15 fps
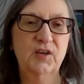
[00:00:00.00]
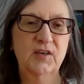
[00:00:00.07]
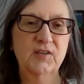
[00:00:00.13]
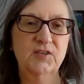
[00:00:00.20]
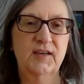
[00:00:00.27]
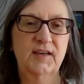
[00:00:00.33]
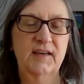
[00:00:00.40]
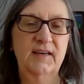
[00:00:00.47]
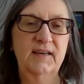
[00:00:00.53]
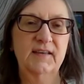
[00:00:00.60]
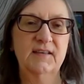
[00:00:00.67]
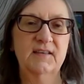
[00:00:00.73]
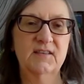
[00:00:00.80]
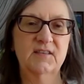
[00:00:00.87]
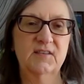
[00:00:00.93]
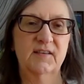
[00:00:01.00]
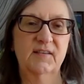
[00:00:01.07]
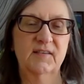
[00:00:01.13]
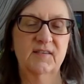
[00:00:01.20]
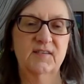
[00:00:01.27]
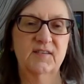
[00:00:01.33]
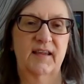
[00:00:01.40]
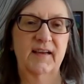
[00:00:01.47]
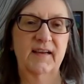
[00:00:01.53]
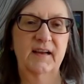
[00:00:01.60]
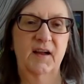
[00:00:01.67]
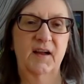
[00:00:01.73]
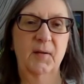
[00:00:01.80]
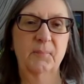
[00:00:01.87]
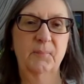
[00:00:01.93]
Dusky is
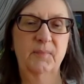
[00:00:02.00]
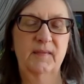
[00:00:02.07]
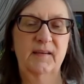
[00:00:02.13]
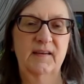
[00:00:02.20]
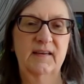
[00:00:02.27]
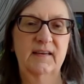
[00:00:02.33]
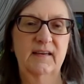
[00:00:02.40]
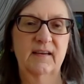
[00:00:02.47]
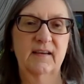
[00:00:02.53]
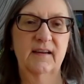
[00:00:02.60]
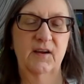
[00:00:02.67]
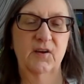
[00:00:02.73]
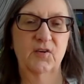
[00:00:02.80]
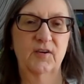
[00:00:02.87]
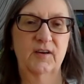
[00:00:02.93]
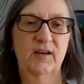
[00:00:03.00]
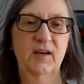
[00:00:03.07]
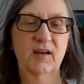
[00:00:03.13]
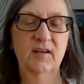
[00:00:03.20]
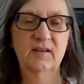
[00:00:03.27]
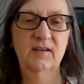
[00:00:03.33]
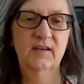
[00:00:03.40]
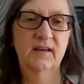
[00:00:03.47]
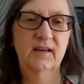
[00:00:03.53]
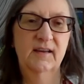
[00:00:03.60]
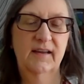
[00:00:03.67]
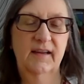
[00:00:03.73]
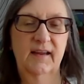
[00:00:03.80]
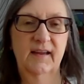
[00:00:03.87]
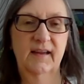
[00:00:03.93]
setting up the area,
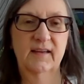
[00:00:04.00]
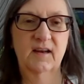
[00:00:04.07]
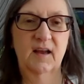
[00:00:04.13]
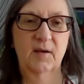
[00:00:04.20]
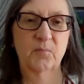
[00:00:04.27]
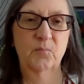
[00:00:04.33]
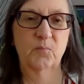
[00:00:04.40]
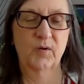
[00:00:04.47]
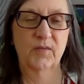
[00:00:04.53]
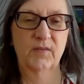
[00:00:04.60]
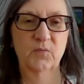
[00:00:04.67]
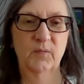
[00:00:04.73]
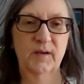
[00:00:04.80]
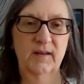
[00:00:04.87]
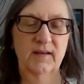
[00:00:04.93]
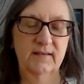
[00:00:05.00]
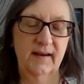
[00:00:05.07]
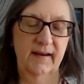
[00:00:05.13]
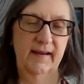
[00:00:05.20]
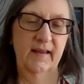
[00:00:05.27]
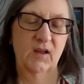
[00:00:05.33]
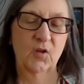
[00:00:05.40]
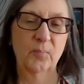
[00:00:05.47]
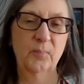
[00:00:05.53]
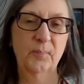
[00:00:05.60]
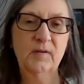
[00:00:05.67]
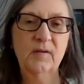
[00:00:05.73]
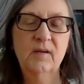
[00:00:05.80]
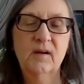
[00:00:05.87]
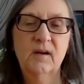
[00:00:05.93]
and I'm more than willing to help.
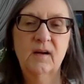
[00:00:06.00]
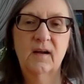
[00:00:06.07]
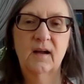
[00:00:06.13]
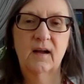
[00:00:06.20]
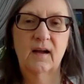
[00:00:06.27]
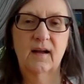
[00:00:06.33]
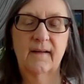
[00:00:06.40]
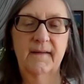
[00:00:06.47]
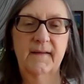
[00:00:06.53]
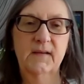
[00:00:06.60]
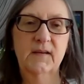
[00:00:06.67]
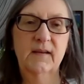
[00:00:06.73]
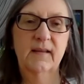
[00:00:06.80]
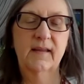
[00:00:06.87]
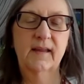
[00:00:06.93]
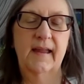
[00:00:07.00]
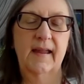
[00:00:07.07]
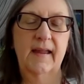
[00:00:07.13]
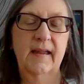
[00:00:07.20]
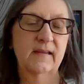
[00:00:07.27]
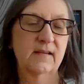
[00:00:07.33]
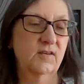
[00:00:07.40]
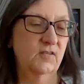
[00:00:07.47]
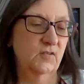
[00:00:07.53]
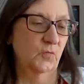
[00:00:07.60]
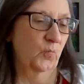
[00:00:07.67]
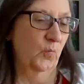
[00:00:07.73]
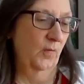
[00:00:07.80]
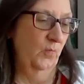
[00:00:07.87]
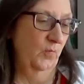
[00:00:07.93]
And
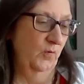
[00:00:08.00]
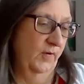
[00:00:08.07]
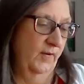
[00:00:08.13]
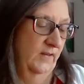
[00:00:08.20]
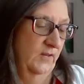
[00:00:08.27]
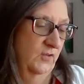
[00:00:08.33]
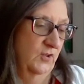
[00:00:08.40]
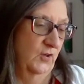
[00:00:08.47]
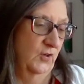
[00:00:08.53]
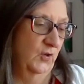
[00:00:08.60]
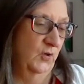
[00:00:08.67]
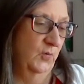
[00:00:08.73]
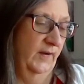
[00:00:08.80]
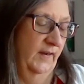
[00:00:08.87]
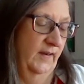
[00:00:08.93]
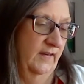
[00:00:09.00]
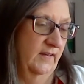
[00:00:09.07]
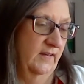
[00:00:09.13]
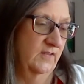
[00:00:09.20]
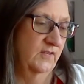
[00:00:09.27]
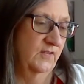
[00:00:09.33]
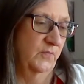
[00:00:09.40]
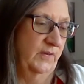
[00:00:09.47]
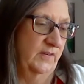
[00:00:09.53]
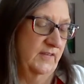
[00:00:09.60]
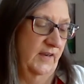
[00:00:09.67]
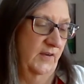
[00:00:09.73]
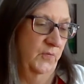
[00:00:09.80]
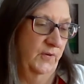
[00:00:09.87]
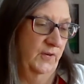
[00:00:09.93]
what we're going to do is, we
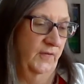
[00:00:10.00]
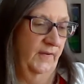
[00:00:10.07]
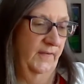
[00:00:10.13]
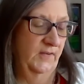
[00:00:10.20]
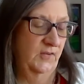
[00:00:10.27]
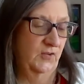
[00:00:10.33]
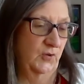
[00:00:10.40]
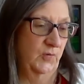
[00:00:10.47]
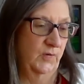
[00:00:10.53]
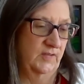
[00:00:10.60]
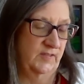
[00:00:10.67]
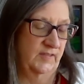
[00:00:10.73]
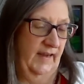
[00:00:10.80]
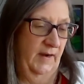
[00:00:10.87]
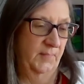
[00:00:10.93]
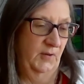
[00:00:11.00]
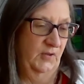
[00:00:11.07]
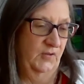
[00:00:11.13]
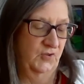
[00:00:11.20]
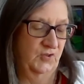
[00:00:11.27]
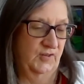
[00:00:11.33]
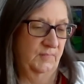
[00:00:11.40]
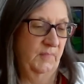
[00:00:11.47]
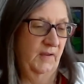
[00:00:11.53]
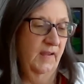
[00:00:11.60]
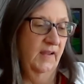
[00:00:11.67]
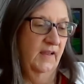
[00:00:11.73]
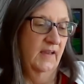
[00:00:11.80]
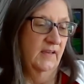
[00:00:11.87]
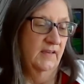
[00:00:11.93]
said we're going to establish some